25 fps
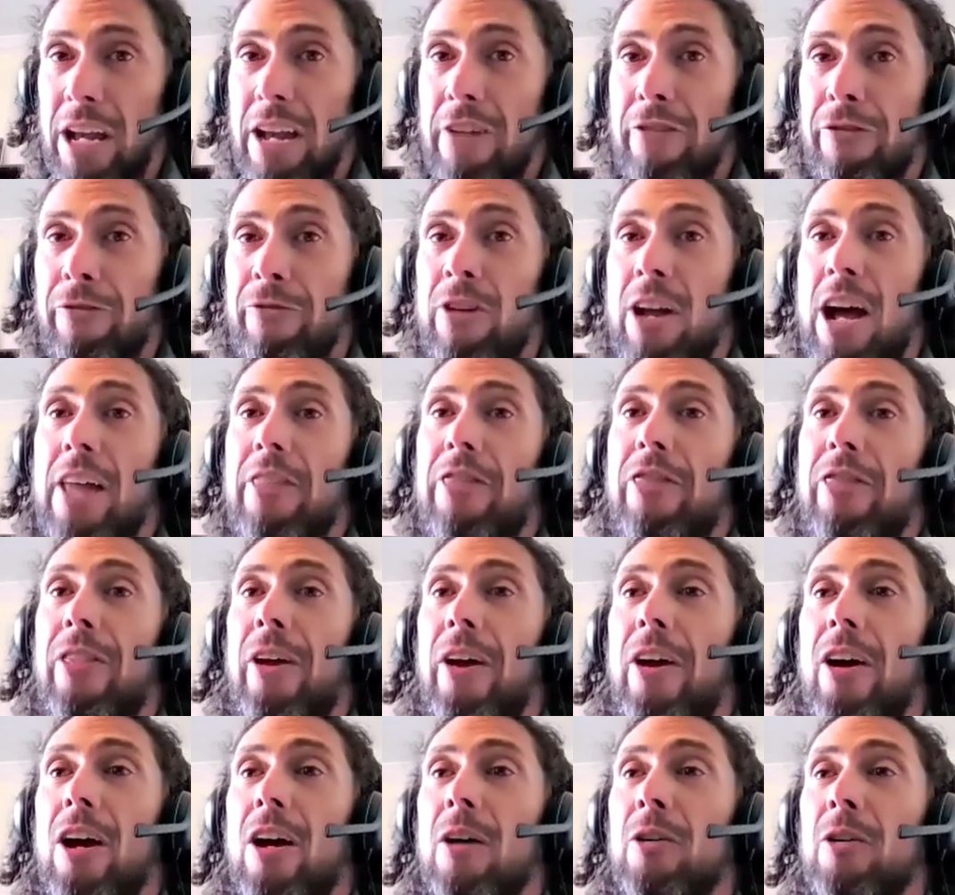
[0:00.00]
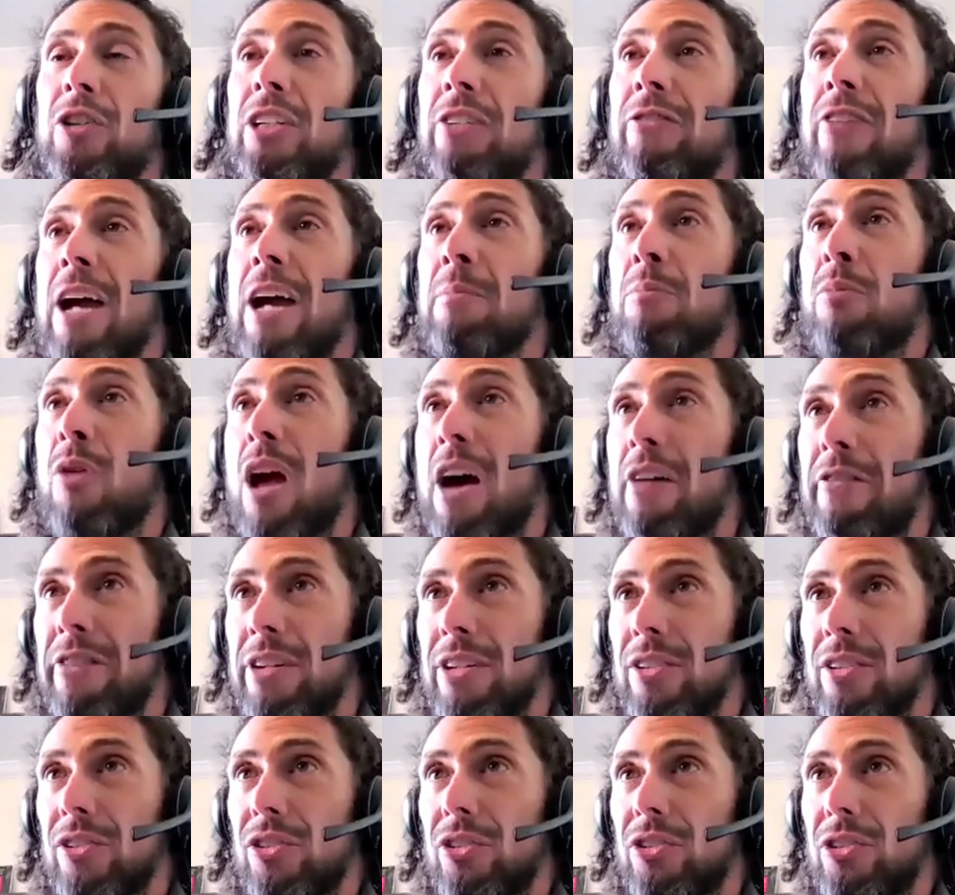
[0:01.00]
if not their divine
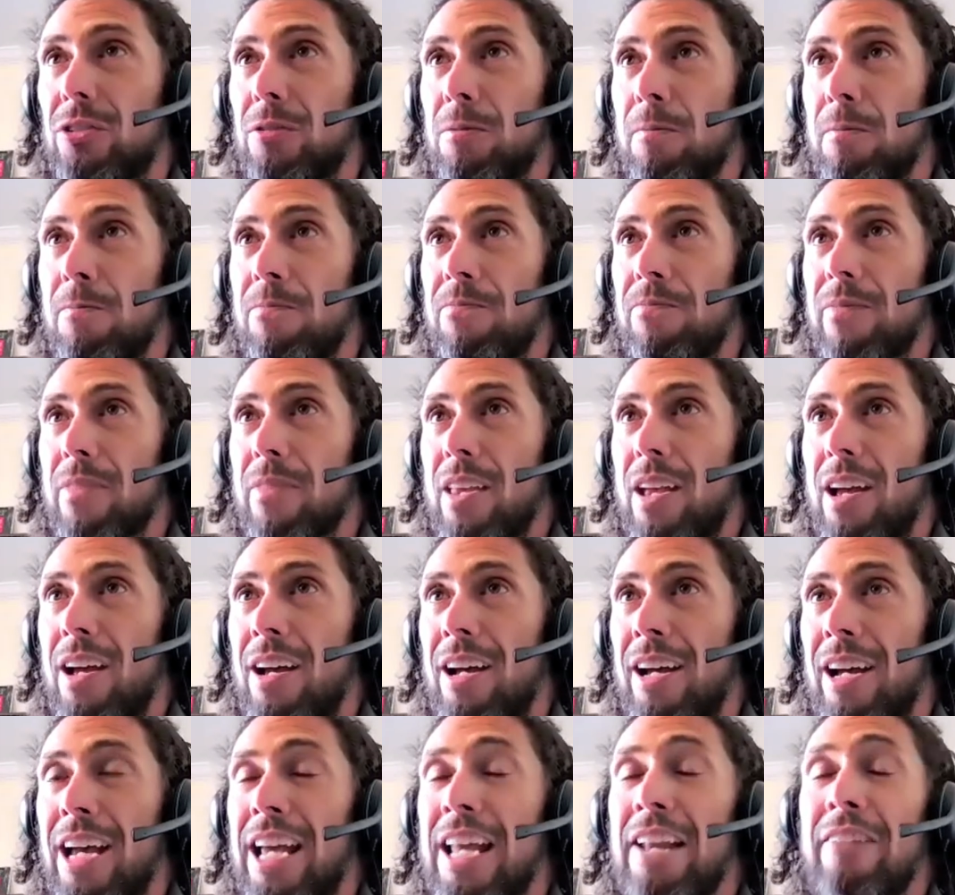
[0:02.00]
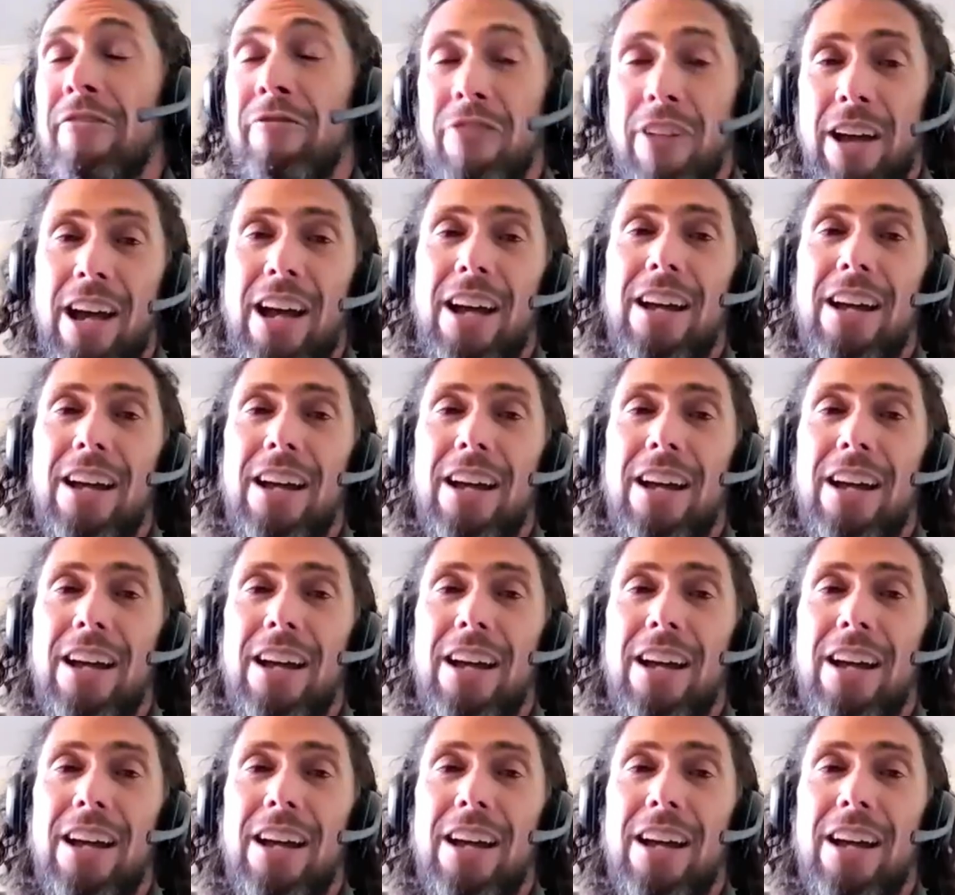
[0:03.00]
providence. Uh, and